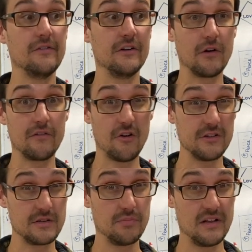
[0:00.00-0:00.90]
I don't have all the
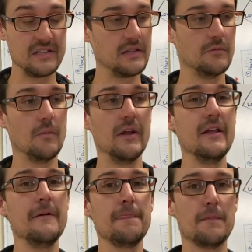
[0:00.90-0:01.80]
supplies at the moment,
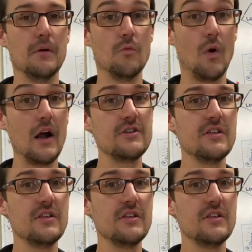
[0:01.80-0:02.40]
but watch